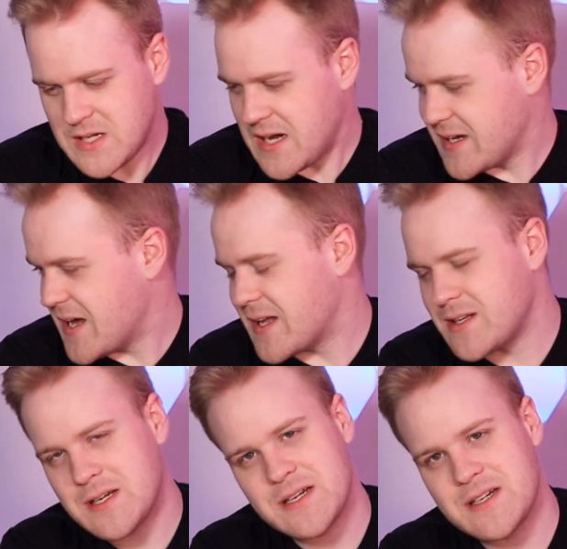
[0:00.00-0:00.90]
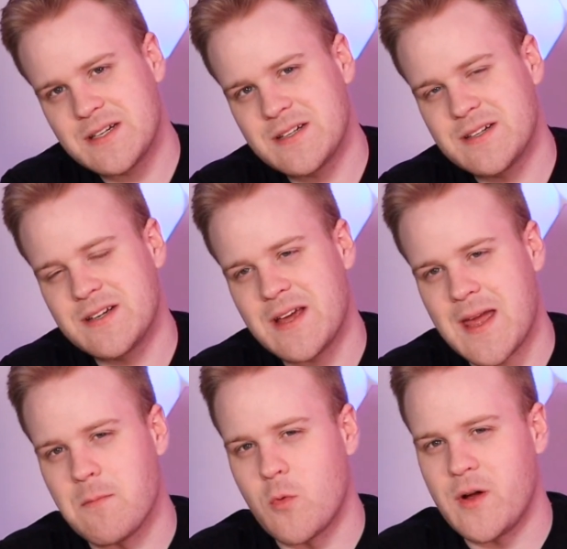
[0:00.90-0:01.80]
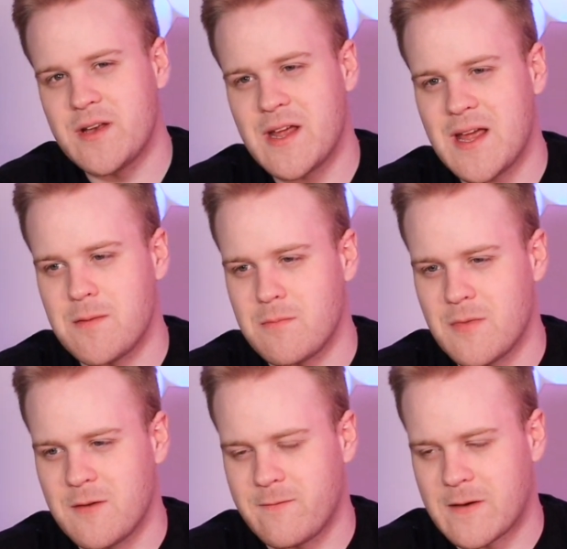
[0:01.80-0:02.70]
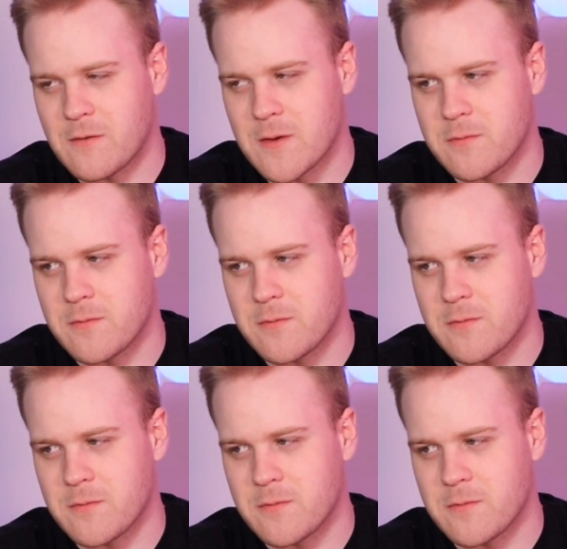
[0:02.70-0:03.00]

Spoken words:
Again, M1 and Final Cut